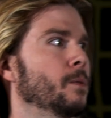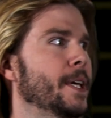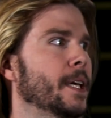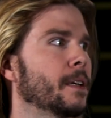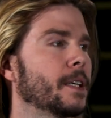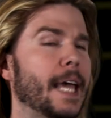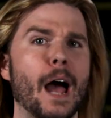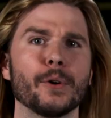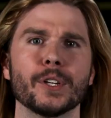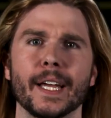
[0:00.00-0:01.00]
we can
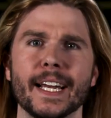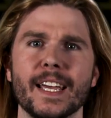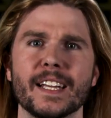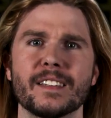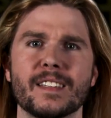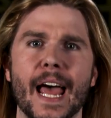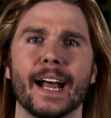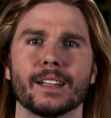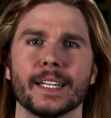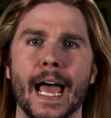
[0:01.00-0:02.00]
calculate
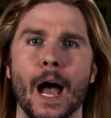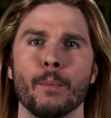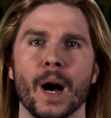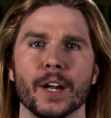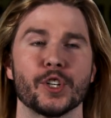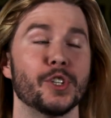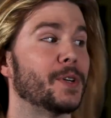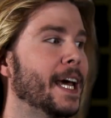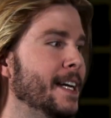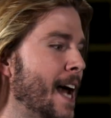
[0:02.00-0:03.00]
exactly how much. You
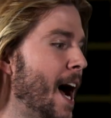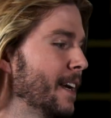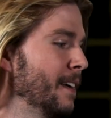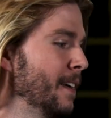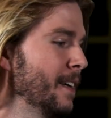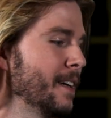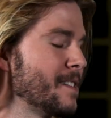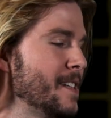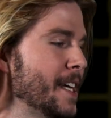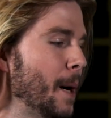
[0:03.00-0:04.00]
cannot
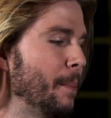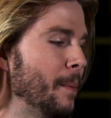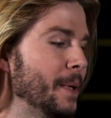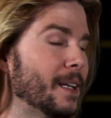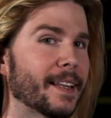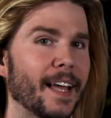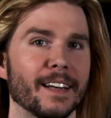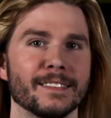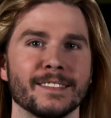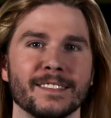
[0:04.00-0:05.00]
sneak up on me like
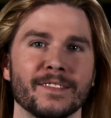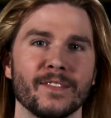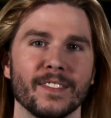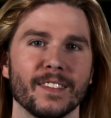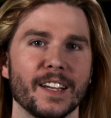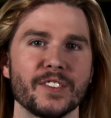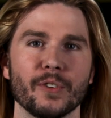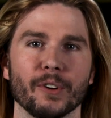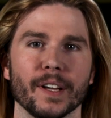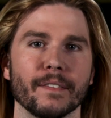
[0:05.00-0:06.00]
that. I
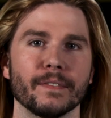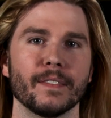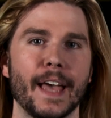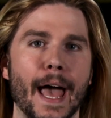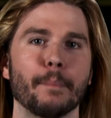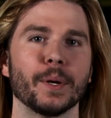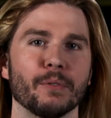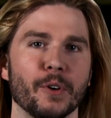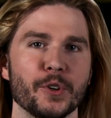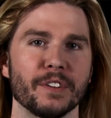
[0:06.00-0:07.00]
stored a happier
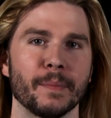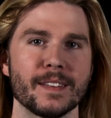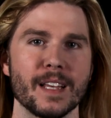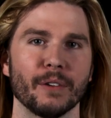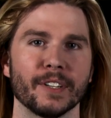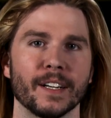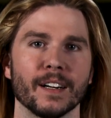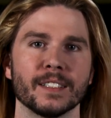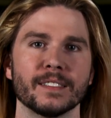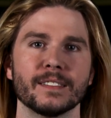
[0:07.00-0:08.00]
version of myself in
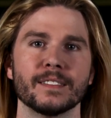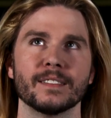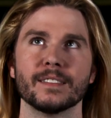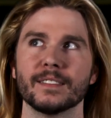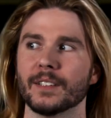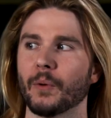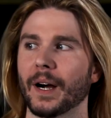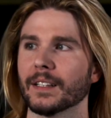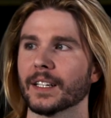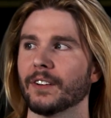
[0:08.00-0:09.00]
here a
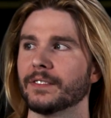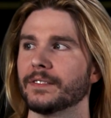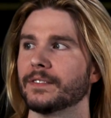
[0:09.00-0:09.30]
while ago.